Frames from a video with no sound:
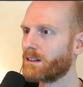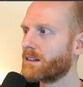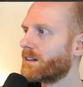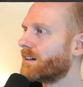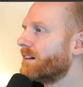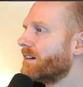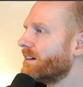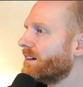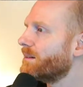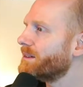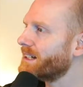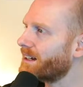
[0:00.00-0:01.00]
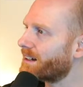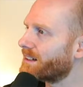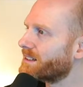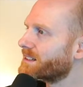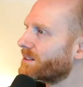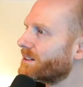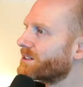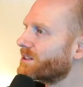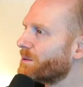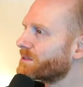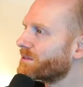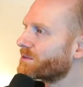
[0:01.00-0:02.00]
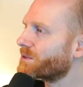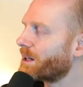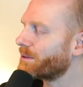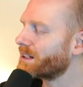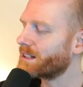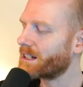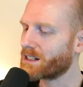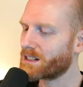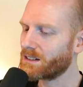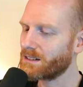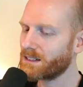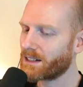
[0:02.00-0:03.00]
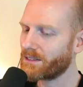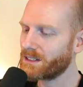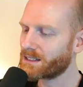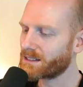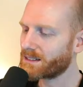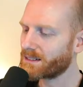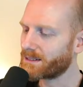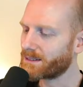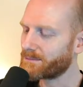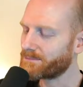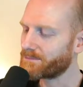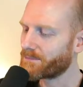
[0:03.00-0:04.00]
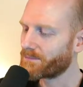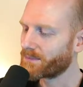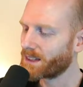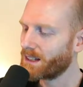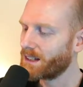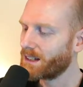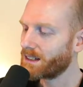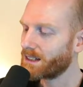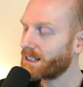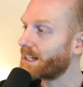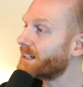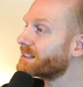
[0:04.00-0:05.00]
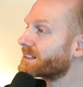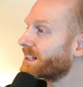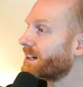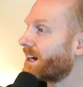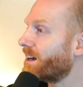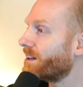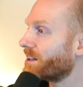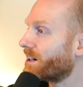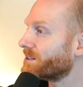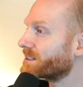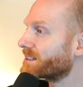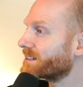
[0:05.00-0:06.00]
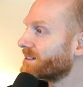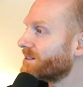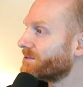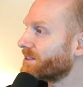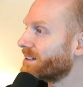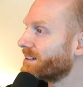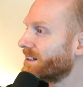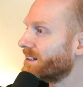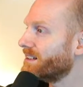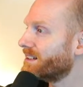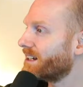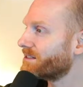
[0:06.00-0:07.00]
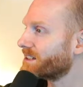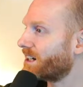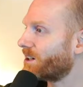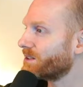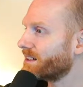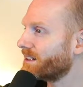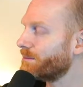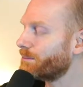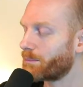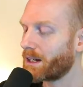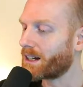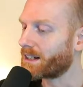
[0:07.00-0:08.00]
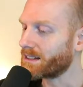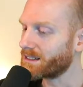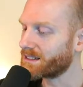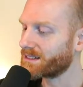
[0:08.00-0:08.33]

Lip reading: But yeah, so in terms of grabbing attention, there is yes, there are thousands of indie devs out there, but